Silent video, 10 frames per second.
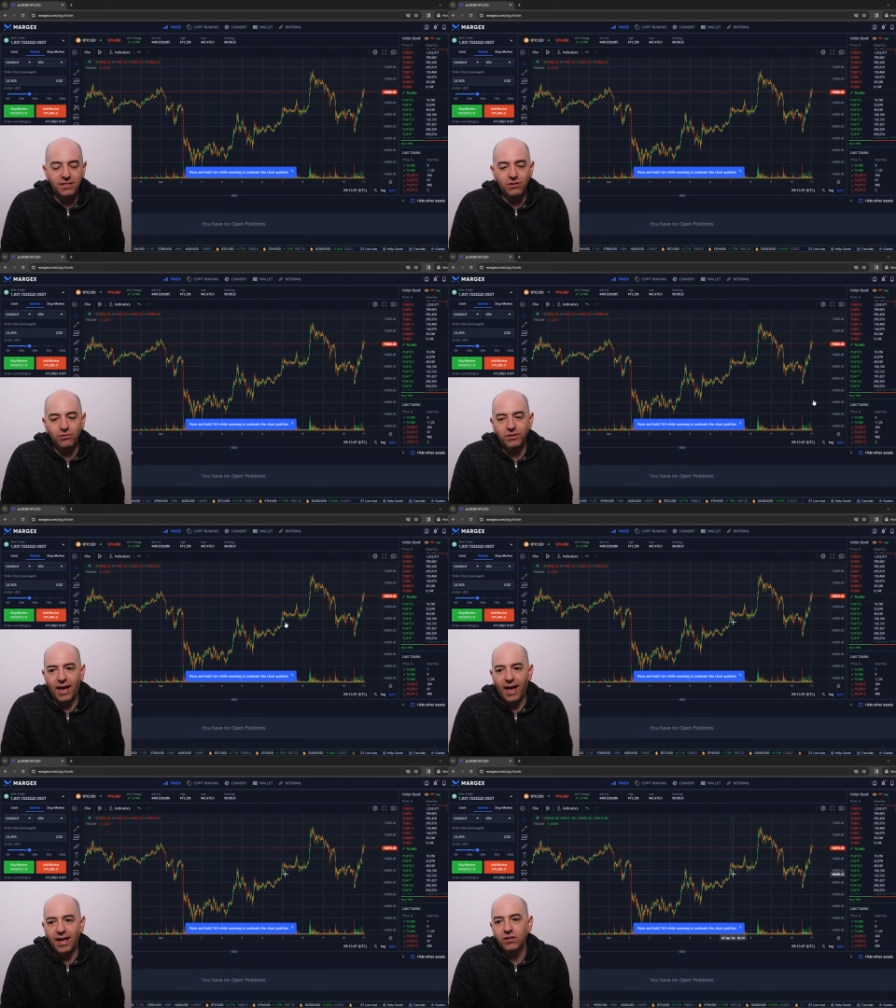you
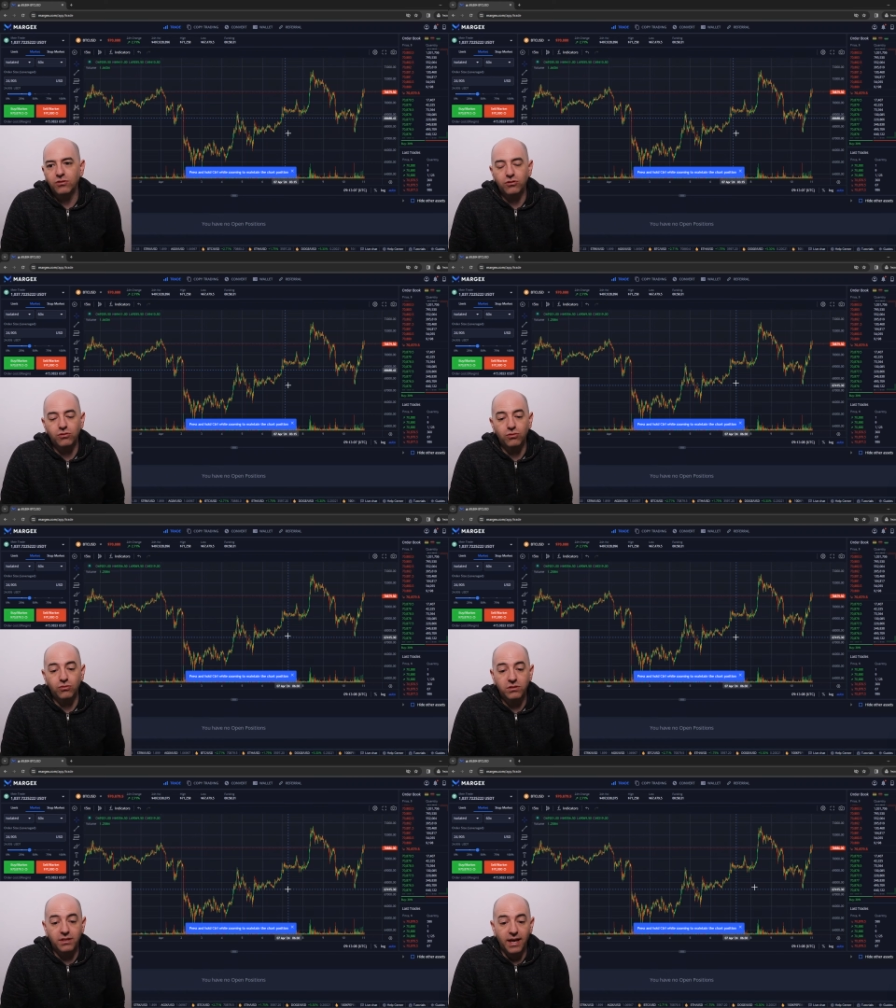can use
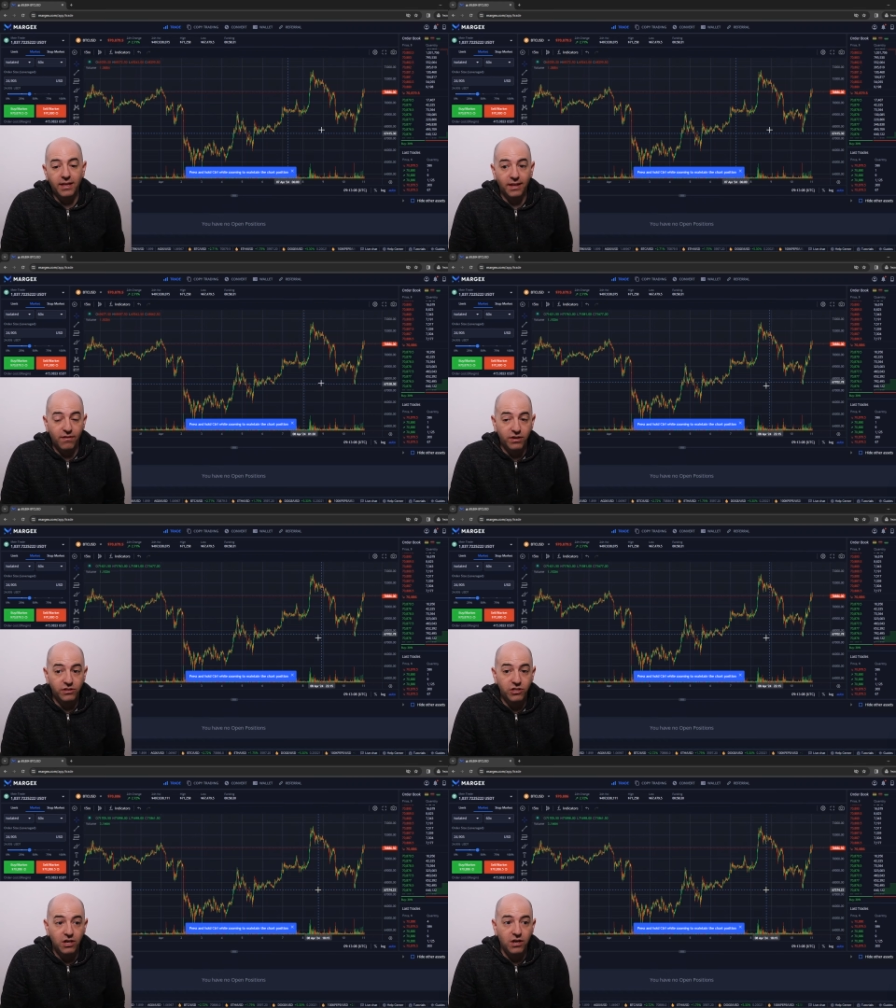tools like
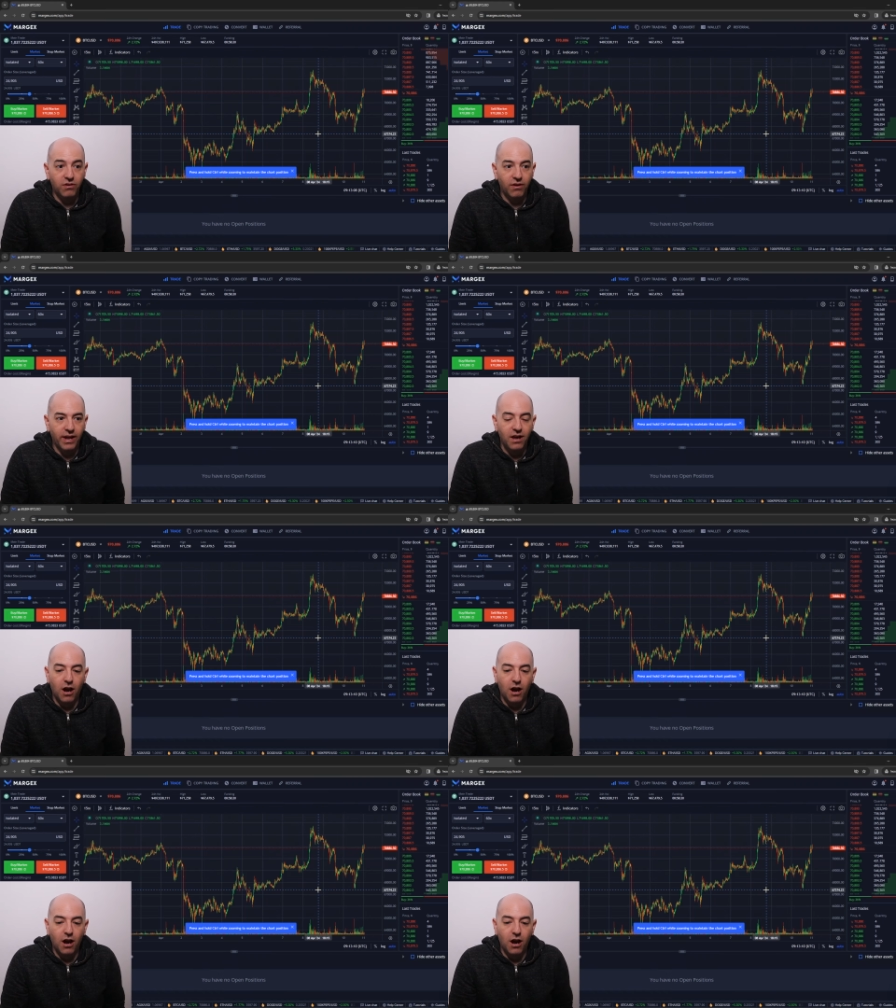leverage, right?